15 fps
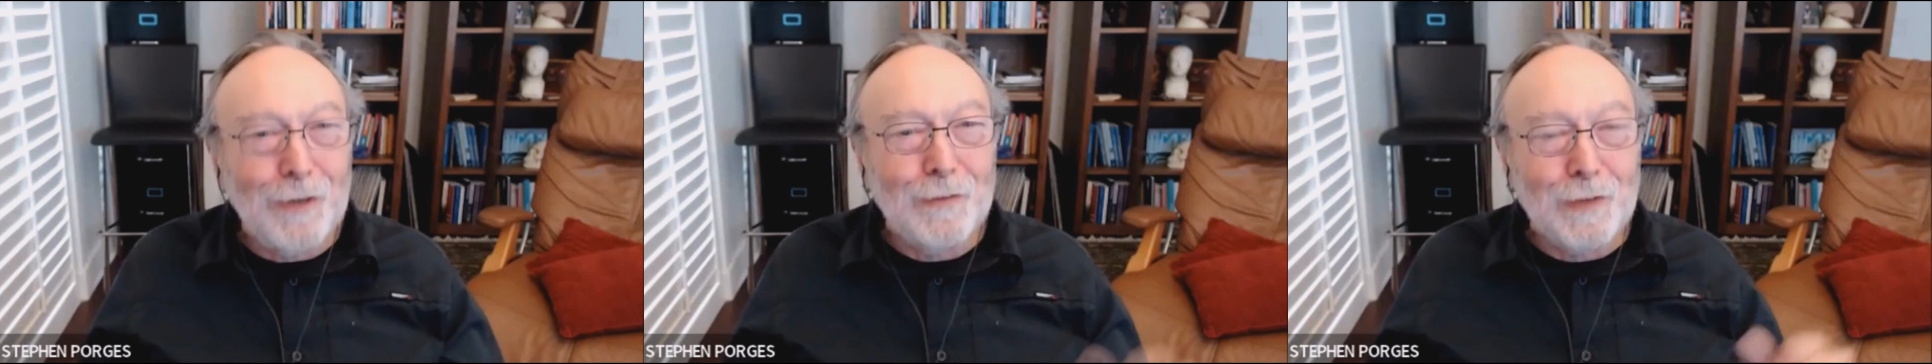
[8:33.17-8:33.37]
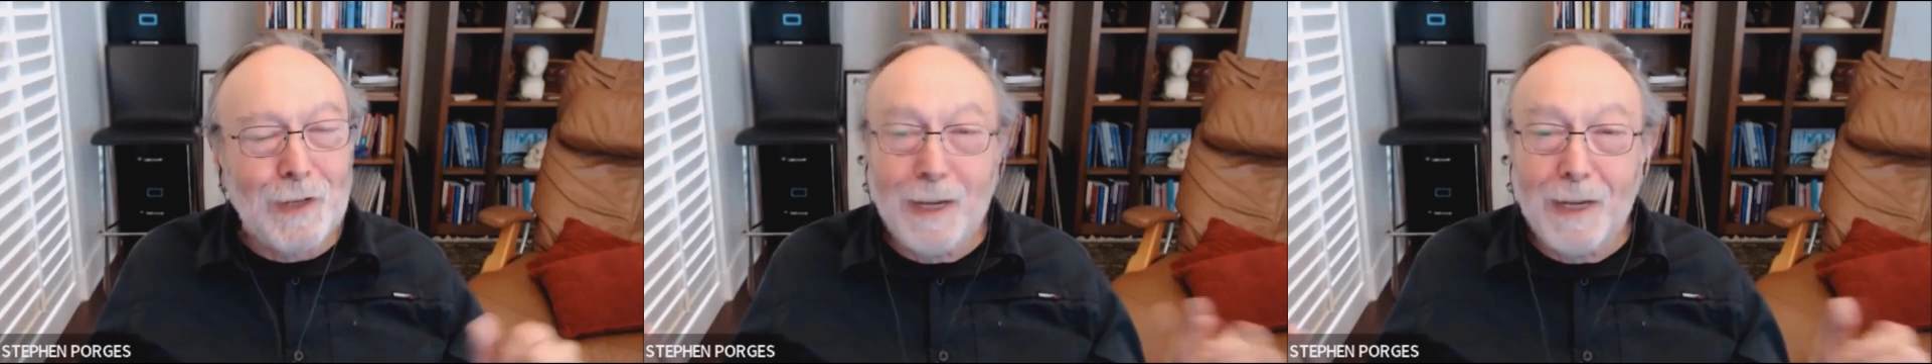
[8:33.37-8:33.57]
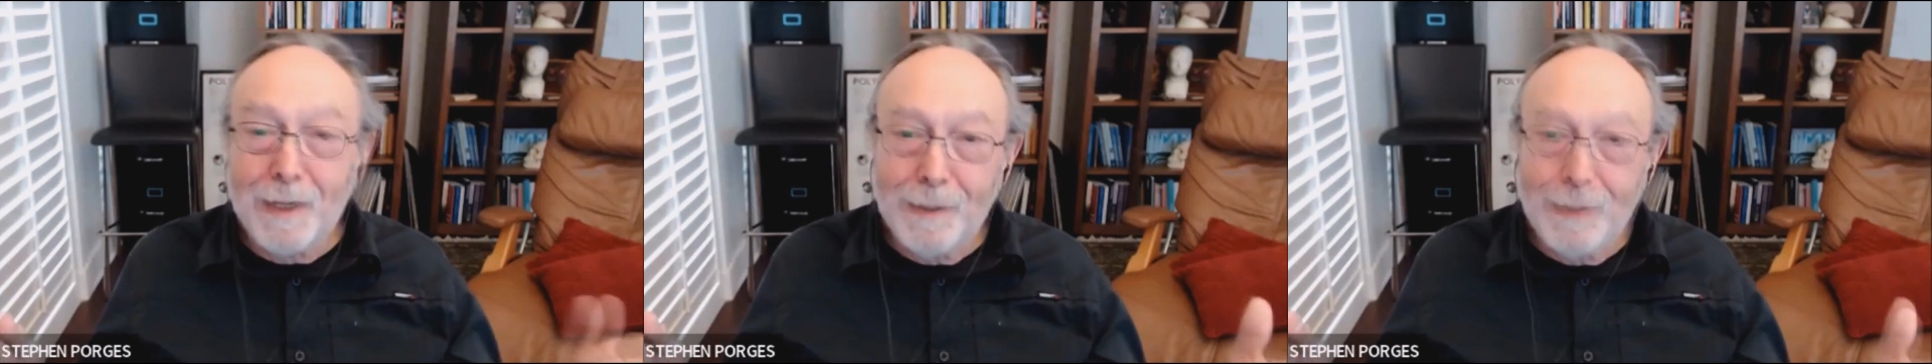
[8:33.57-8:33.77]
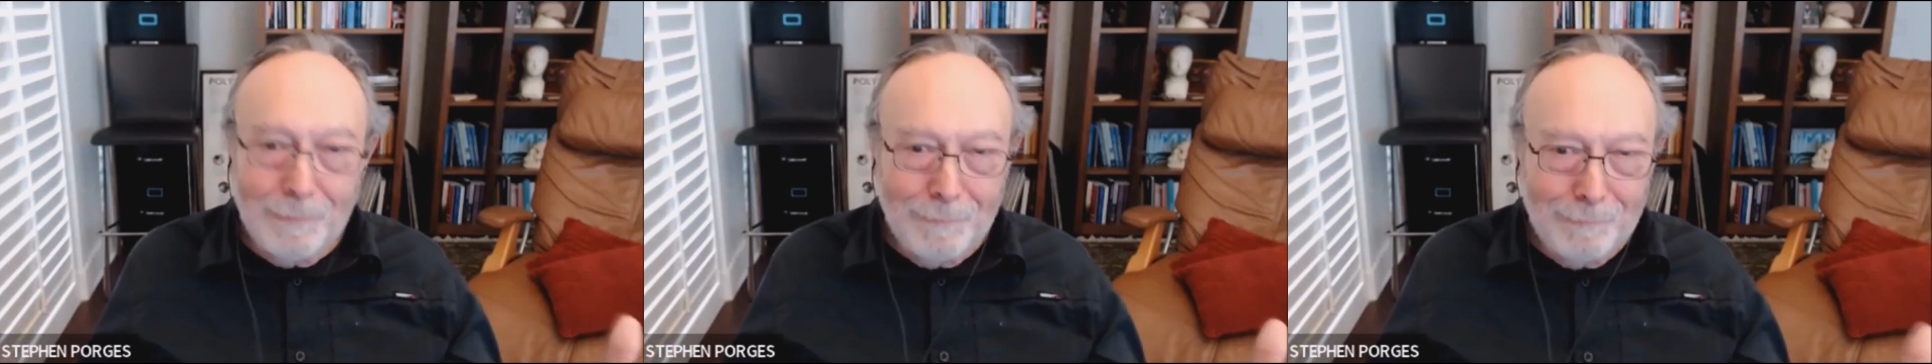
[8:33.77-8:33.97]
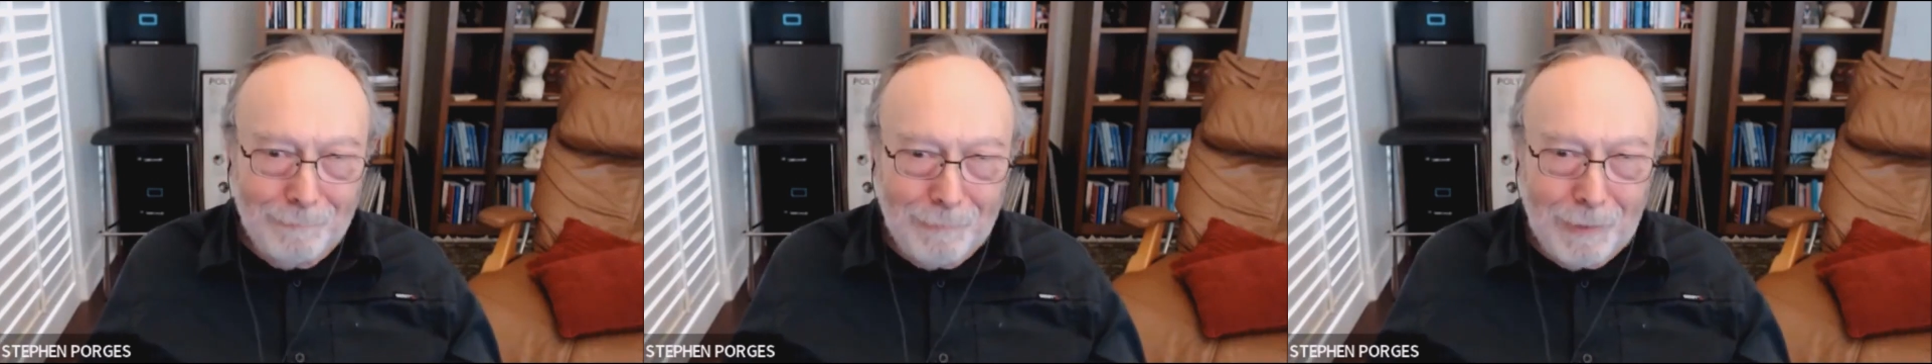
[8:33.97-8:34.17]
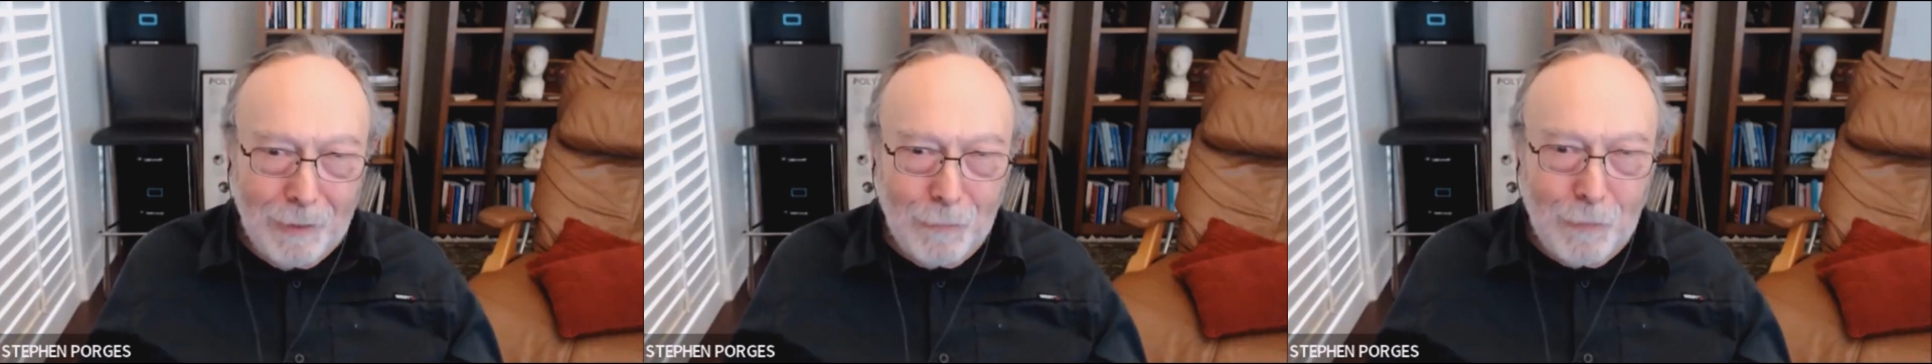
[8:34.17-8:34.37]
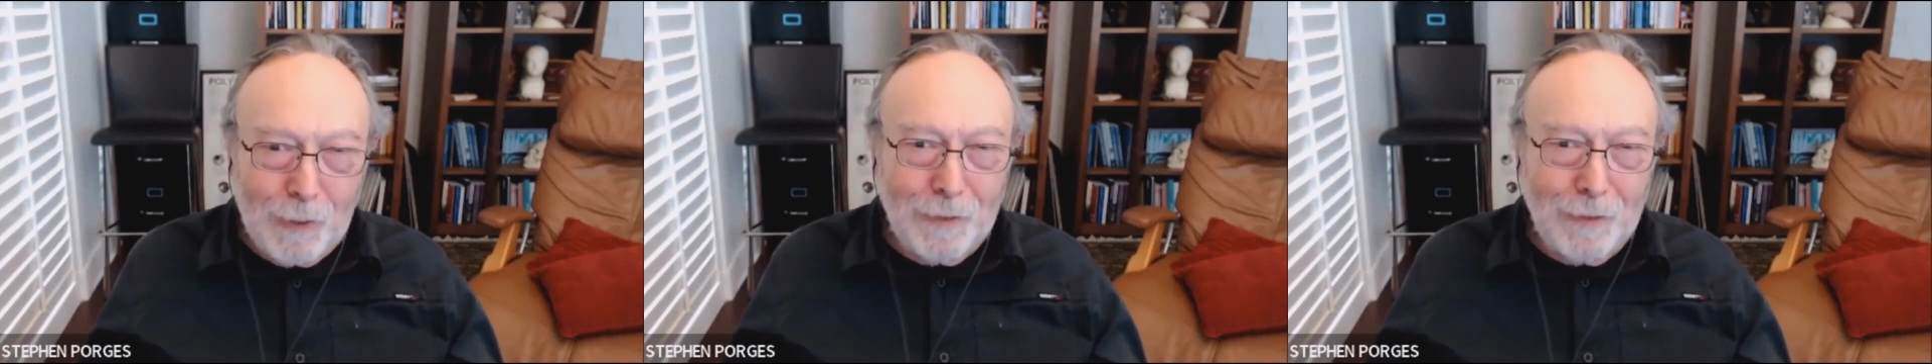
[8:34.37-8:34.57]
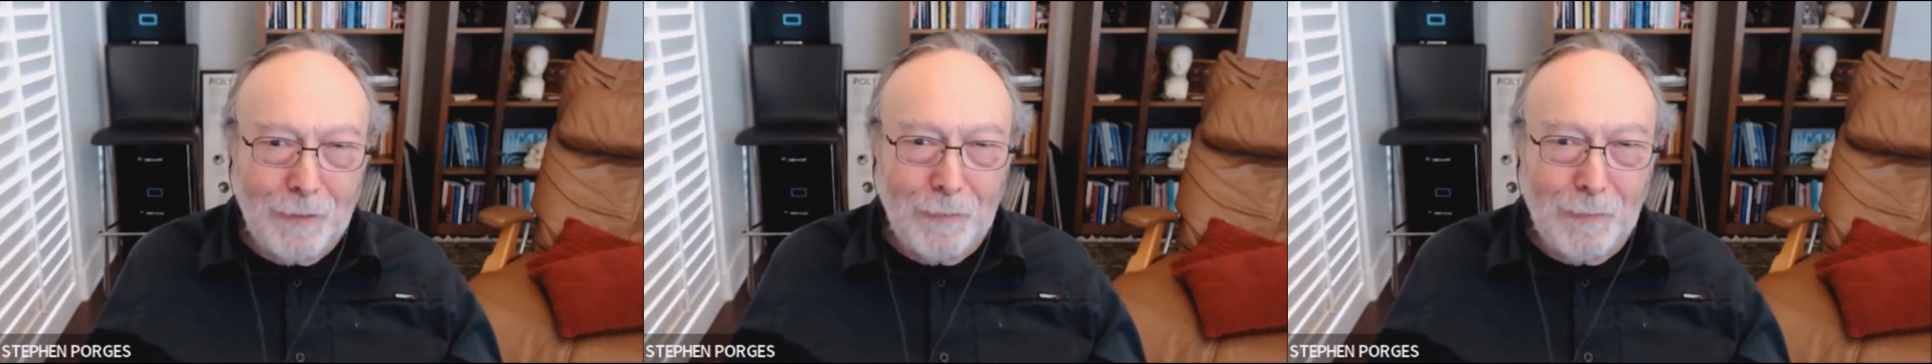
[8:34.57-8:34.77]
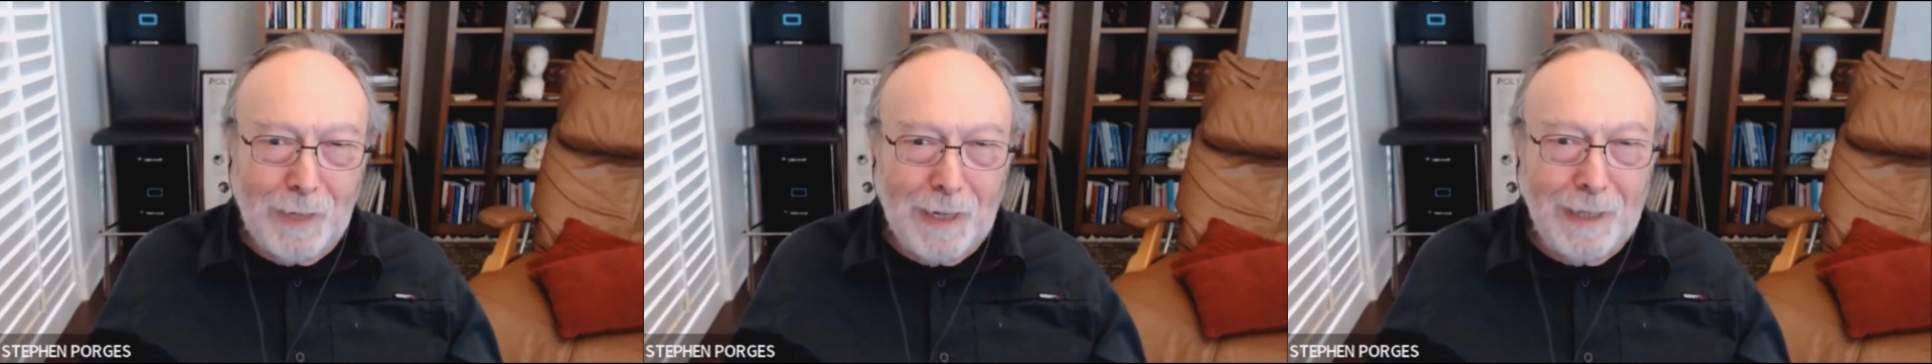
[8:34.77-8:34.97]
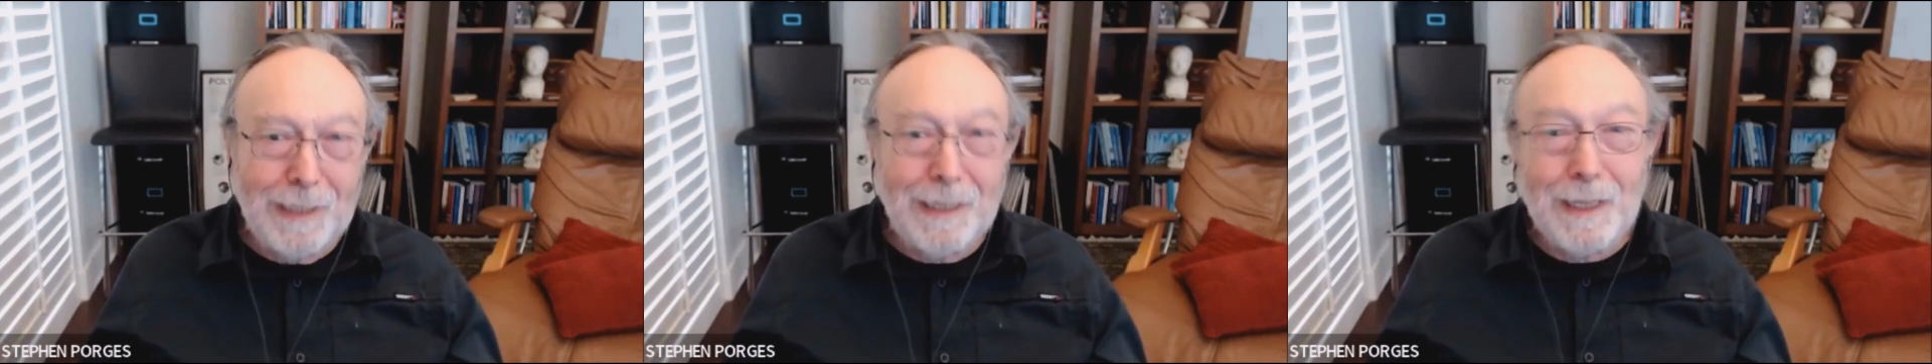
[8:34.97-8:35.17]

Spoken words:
of saying, be aware of your body.